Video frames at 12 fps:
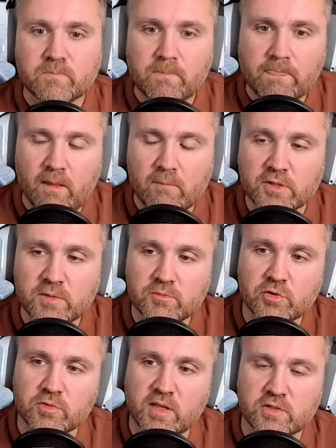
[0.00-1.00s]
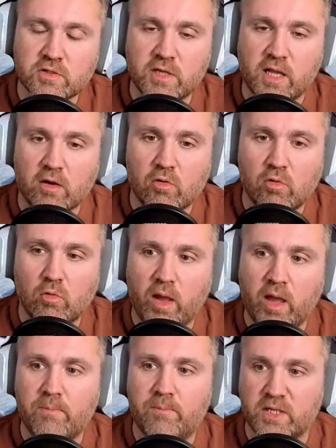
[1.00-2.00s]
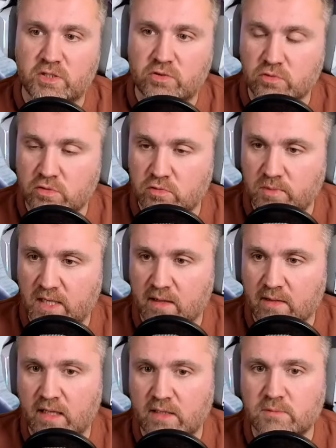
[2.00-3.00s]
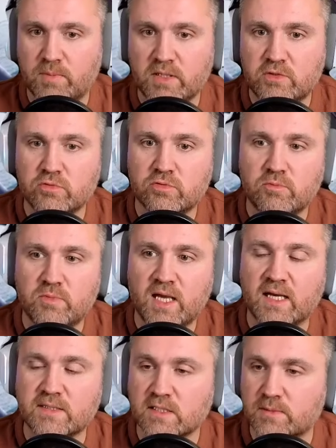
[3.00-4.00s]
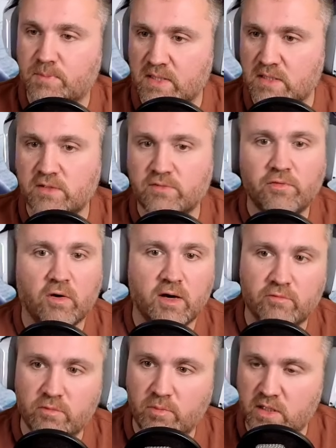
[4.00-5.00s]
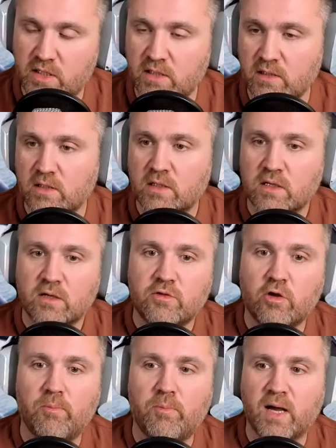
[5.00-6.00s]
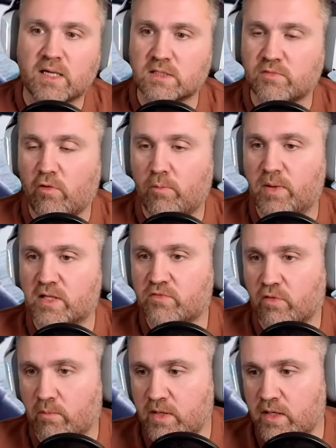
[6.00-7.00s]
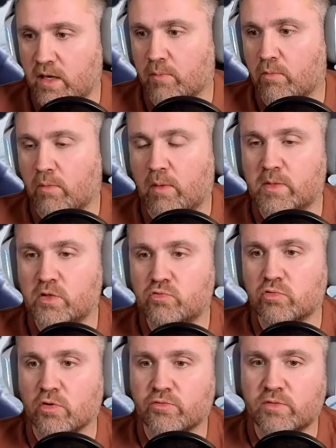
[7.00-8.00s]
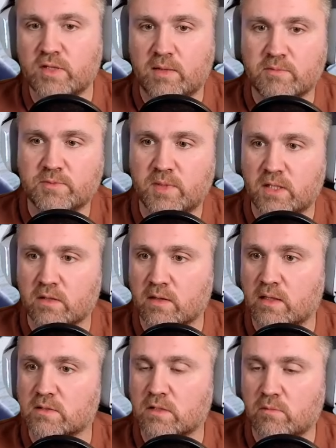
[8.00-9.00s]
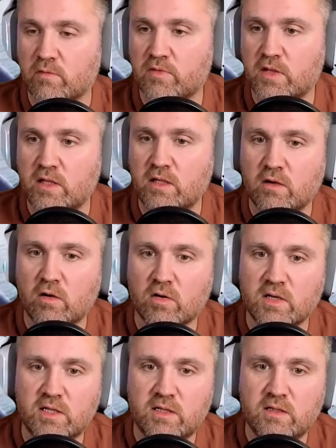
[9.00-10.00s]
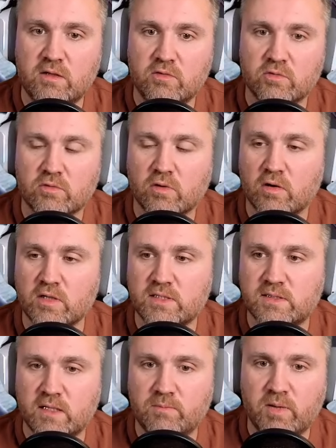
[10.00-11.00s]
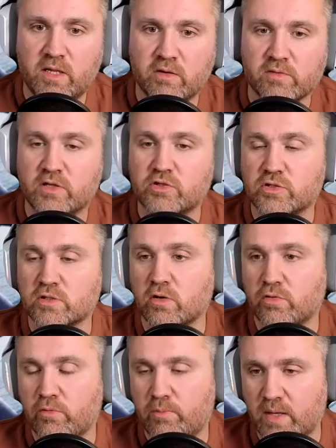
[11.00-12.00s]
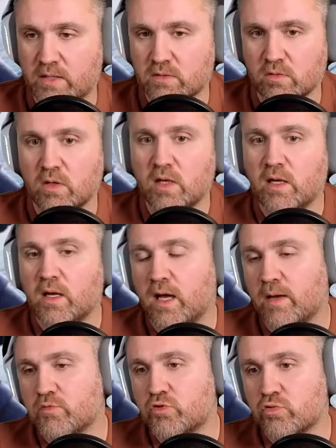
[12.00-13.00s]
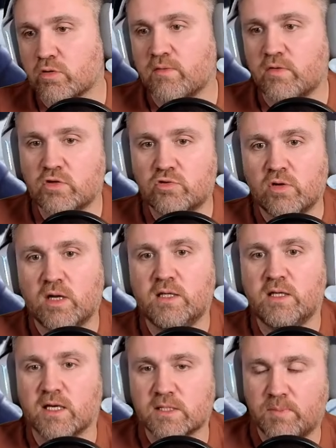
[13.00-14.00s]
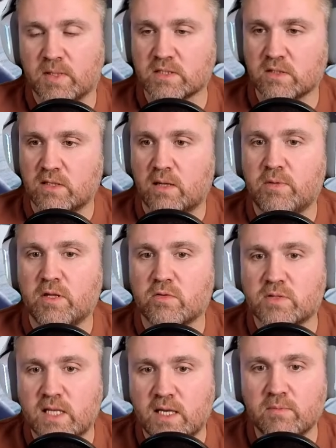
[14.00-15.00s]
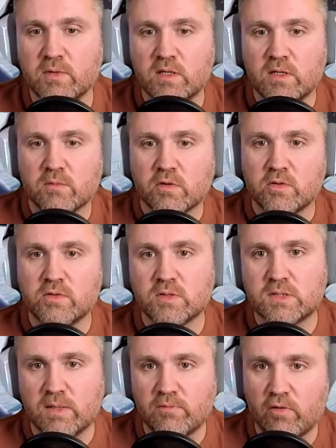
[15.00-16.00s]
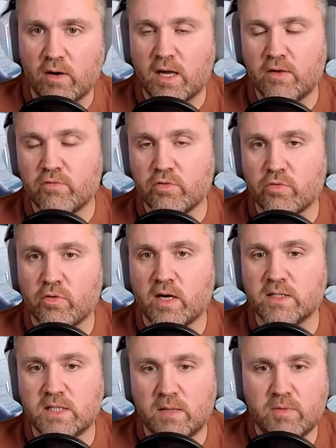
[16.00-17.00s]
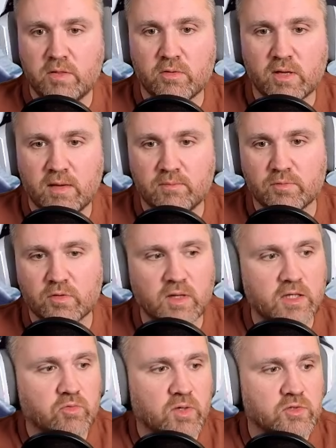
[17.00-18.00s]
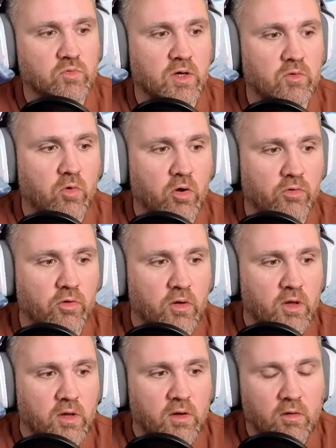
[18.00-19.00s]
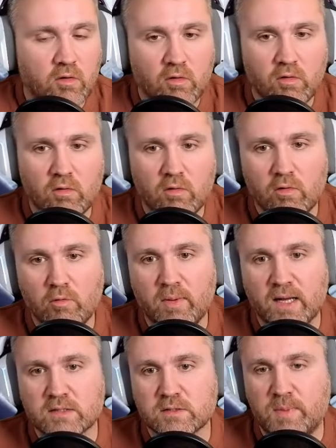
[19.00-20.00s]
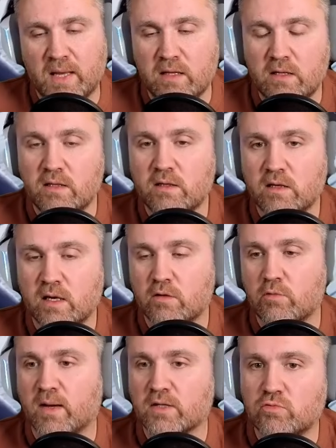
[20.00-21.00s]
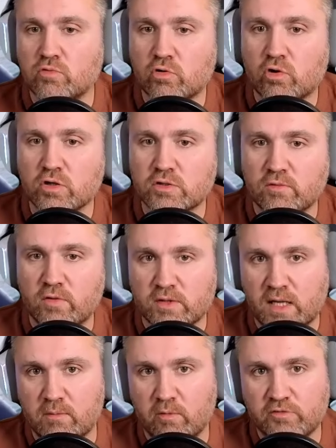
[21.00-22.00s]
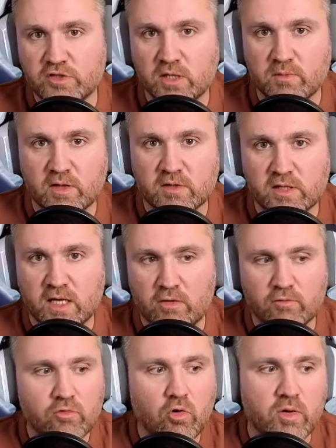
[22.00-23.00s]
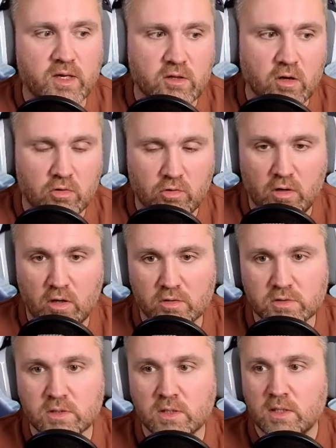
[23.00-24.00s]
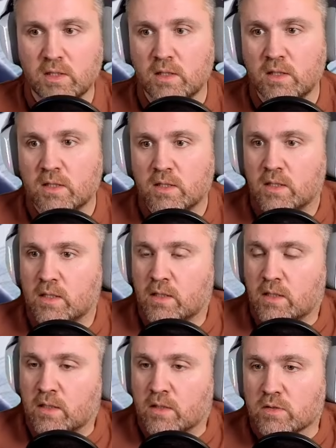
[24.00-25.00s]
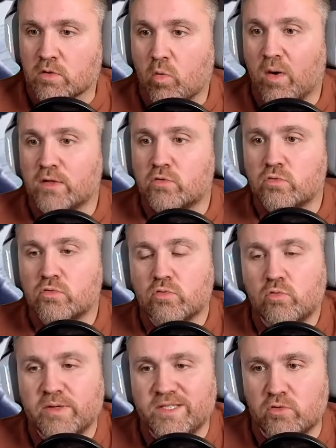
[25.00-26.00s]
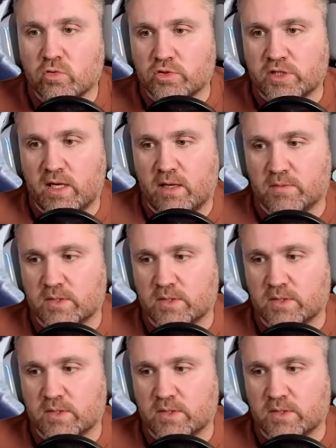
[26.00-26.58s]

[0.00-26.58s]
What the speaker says: But I'm sure that's gonna go away. Pets used to be like that. Pets used to be as expensive for everybody. Now packs for pets for me are probably 2 or 3 times better than some of the early stage players that just got the pets. So I'm sure eventually experts gonna be the same, because it's the same for every other item in the game. So that was one word about spending and about, you know, cost over time of charm that kind of going down a lot. So what to do with your charms?